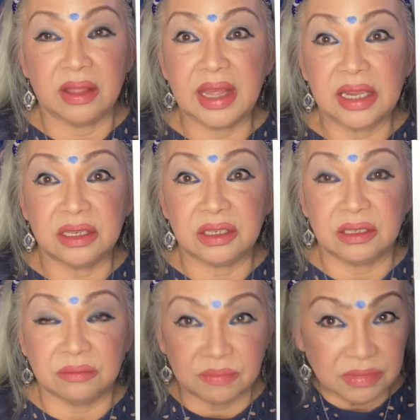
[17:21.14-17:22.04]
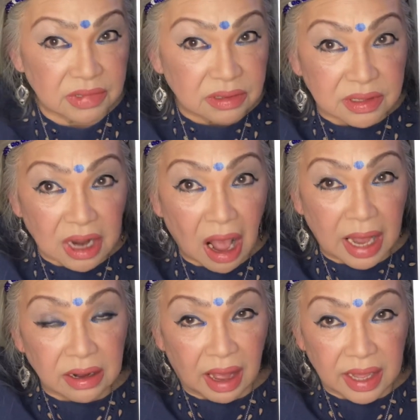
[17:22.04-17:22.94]
that dot,
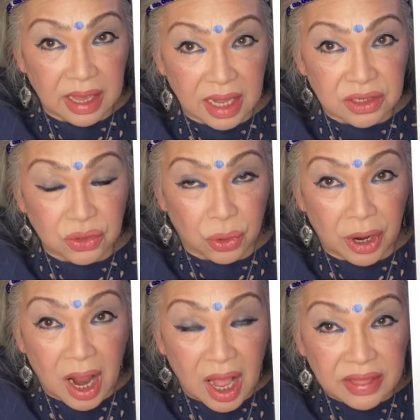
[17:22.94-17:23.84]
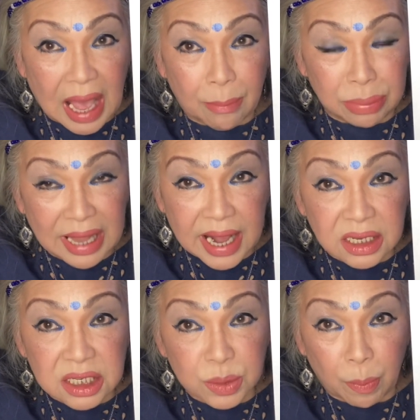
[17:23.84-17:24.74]
I guess, or that blank
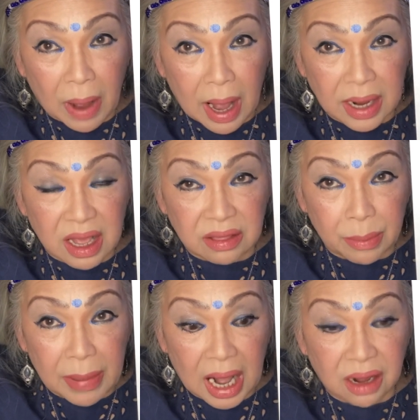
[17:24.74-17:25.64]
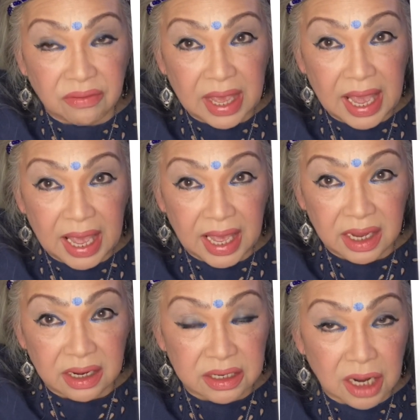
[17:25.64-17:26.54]
spot in the back of the head,
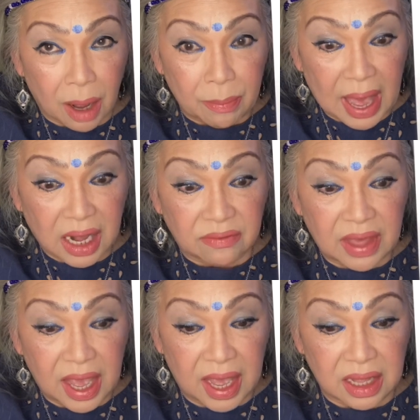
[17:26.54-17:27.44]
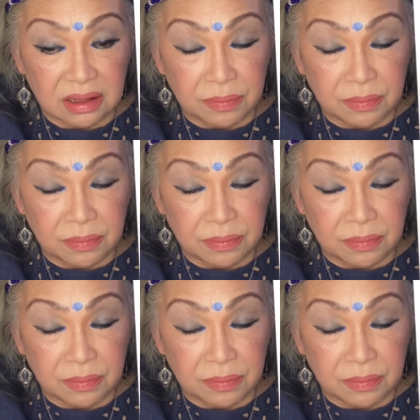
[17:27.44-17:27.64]
top back of the head,